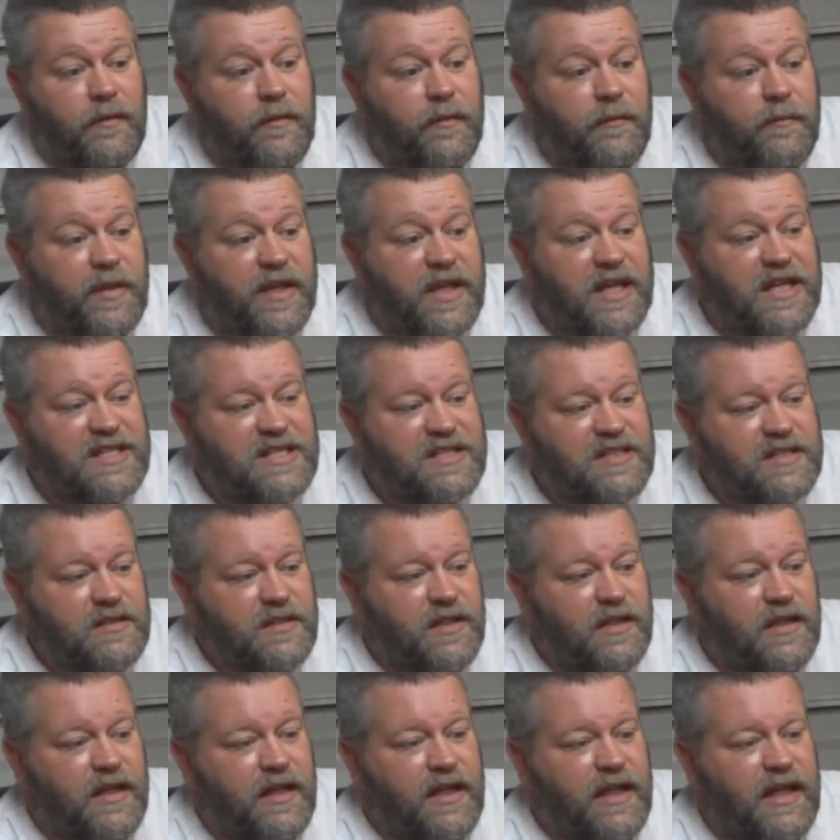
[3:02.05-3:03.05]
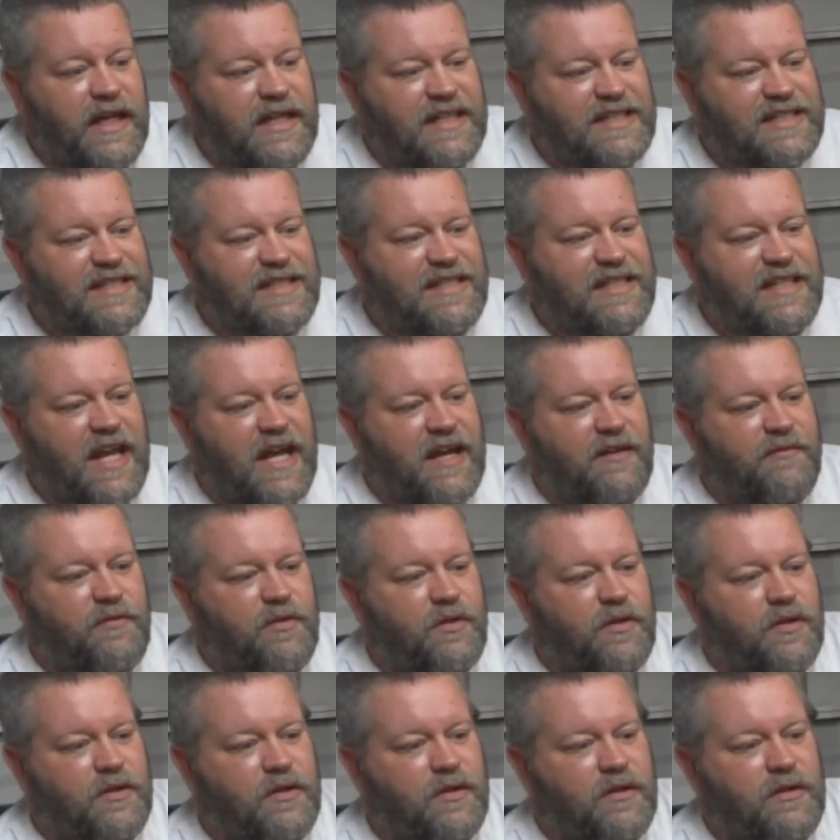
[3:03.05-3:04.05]
because it's
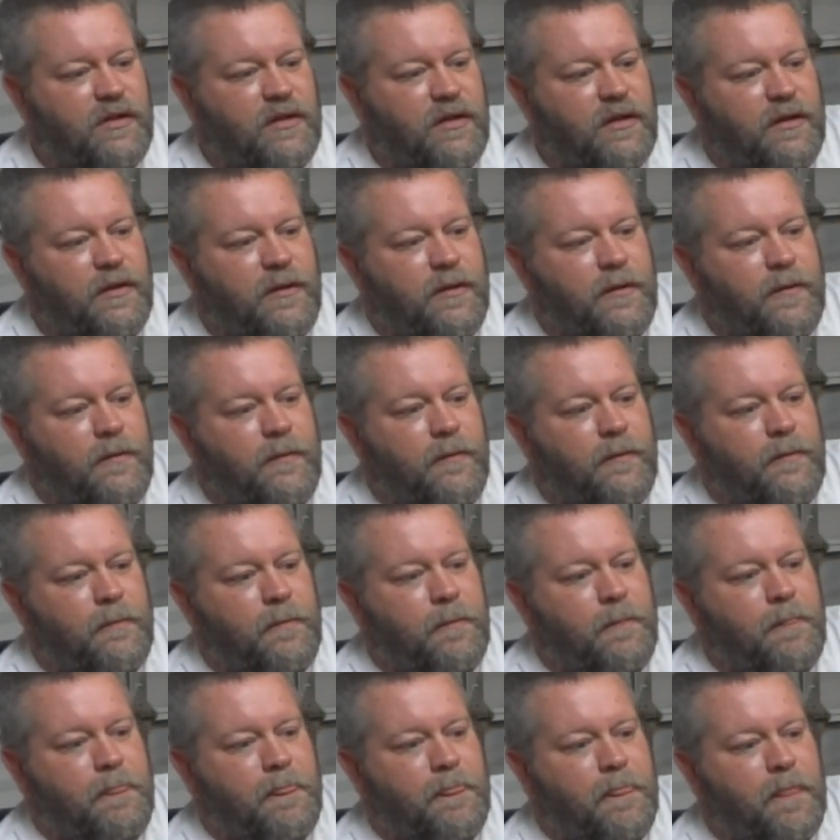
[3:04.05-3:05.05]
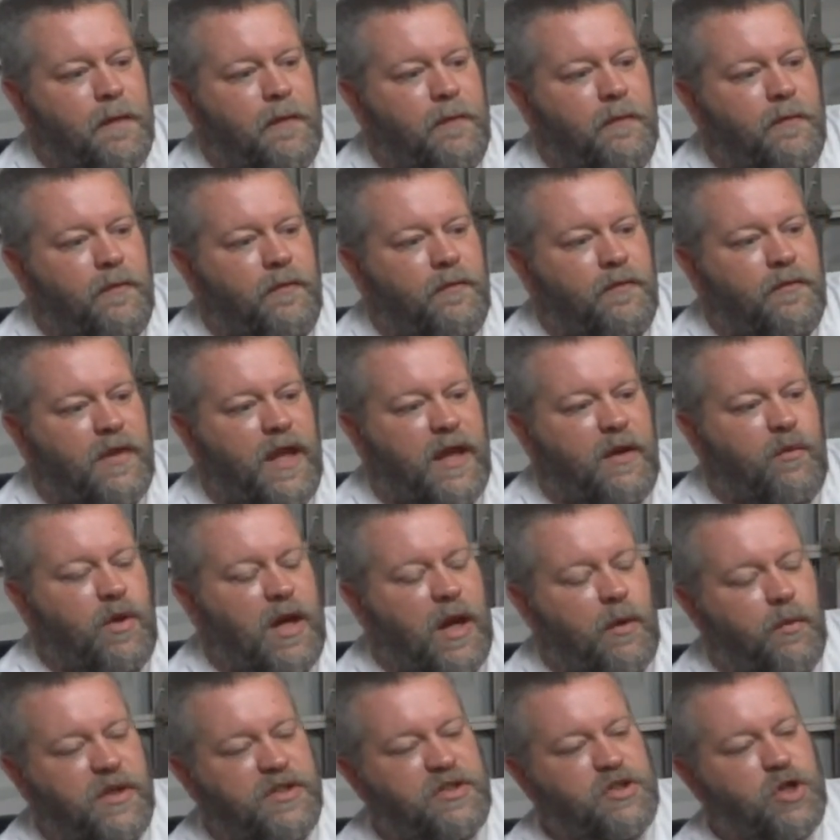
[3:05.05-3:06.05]
never, like when
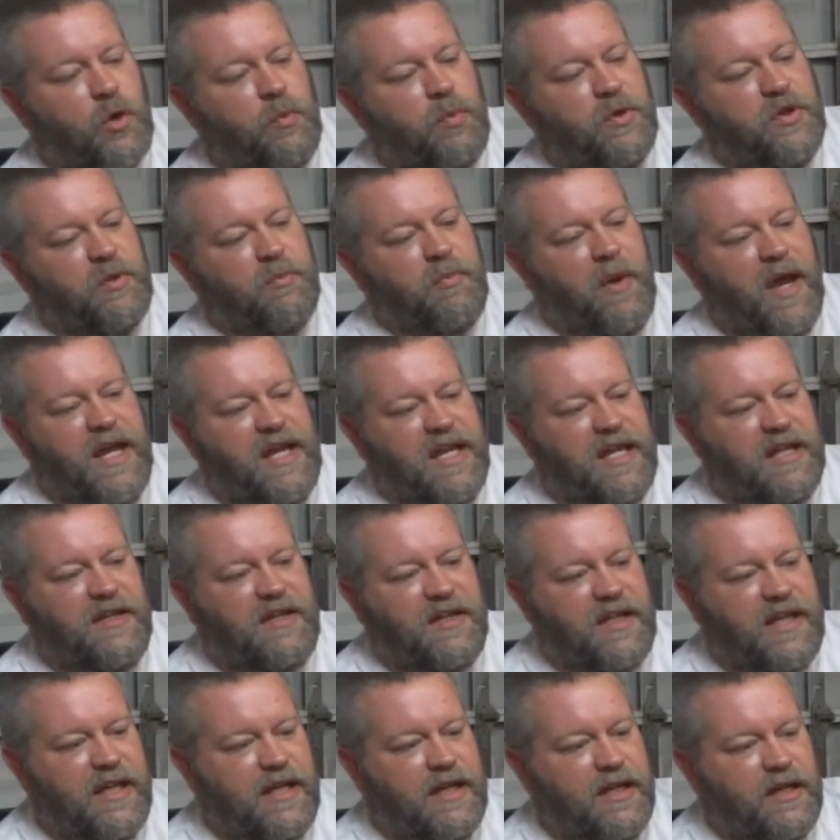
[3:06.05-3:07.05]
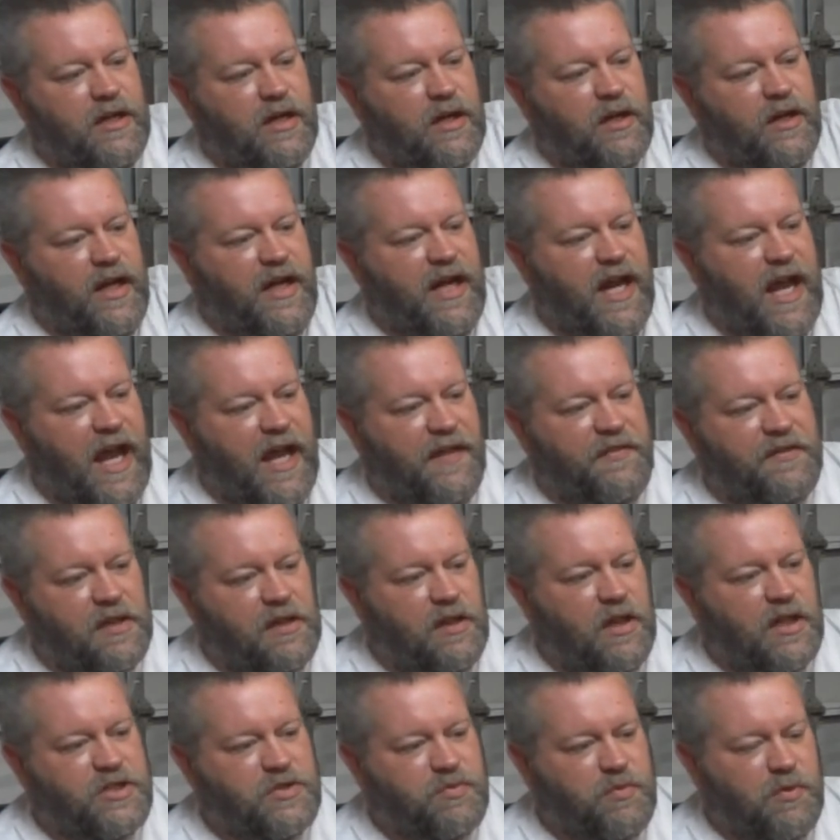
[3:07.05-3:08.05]
I went to go put the bike in the gear and I had the
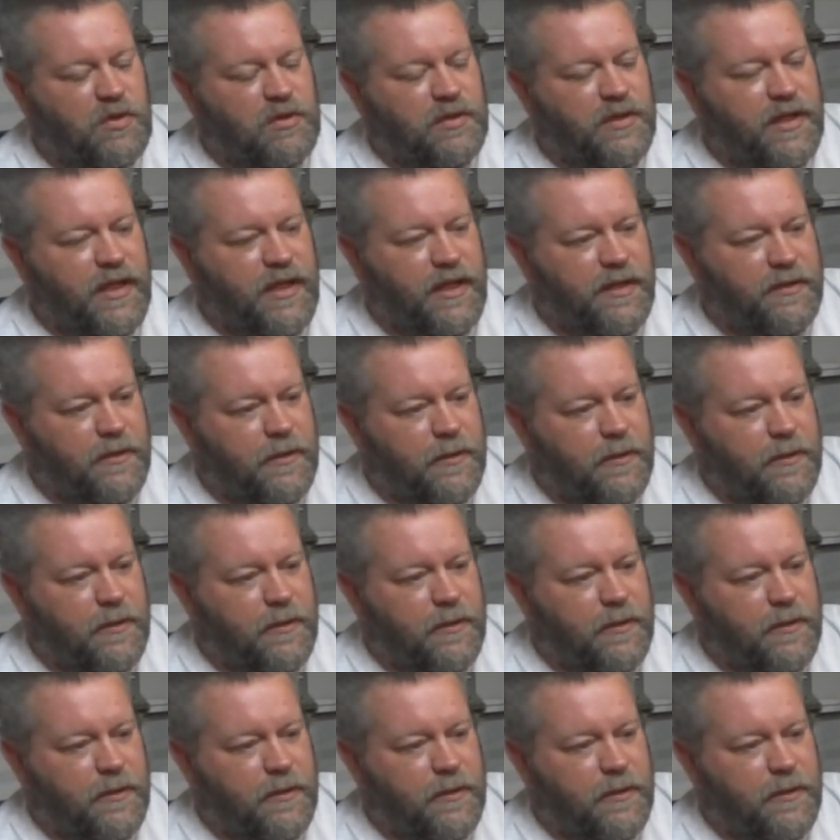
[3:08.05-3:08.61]
clutch pulled in,